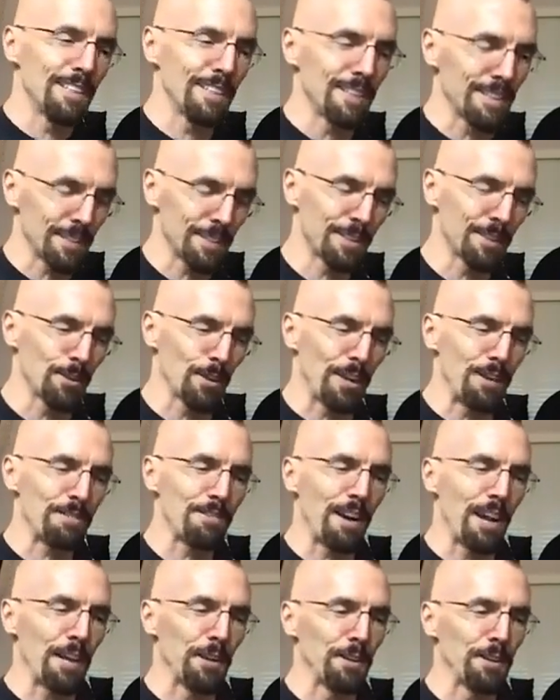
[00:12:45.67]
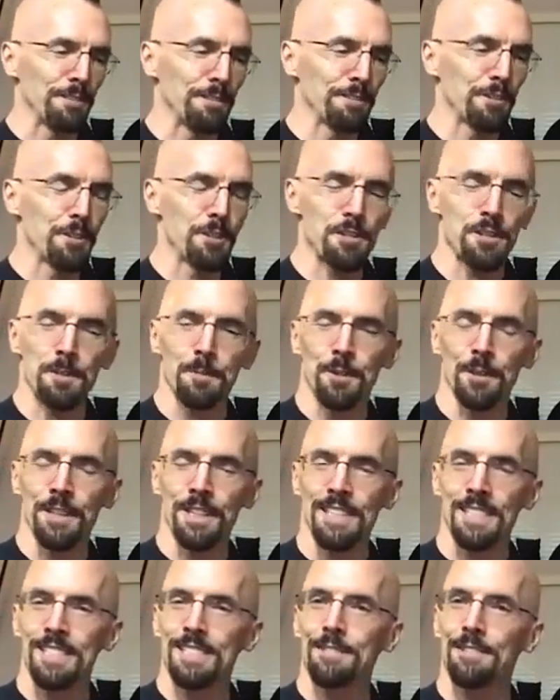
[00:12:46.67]
a great follower of
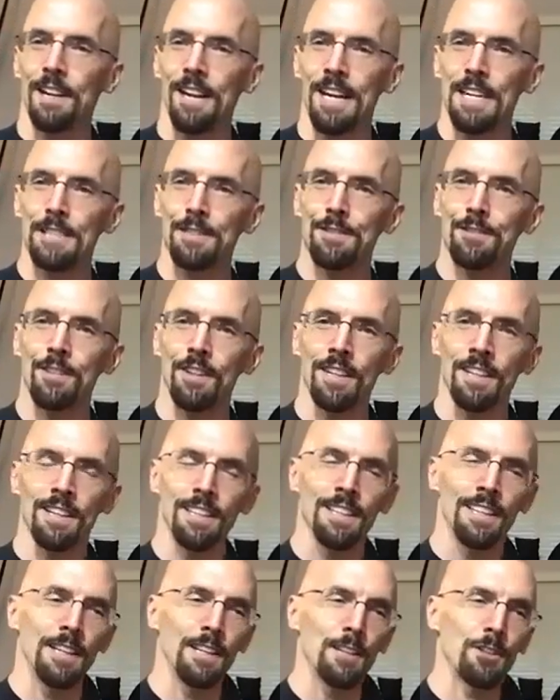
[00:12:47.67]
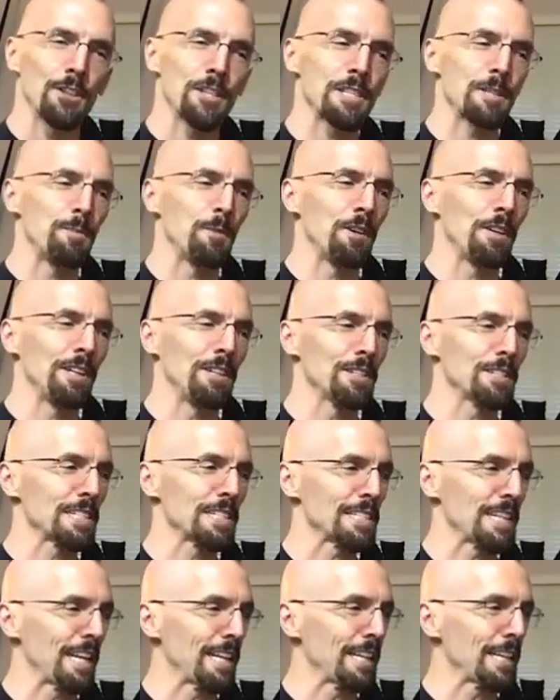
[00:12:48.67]
Krishnamurti's philosophy, and Krishnamurti used to
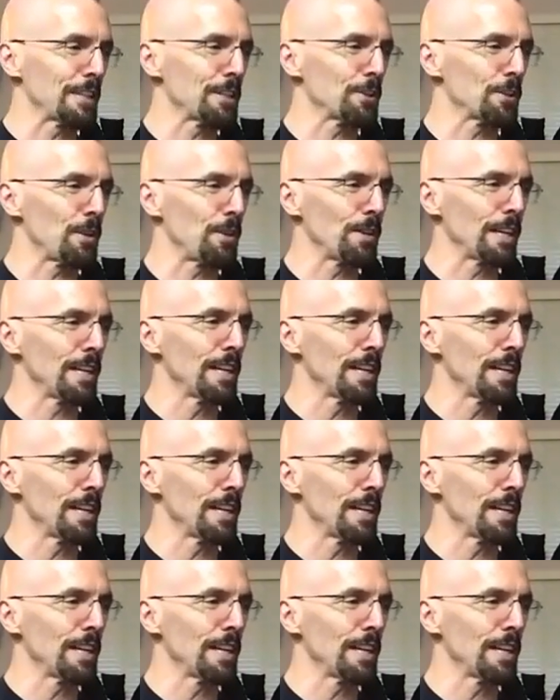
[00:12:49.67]
say that there's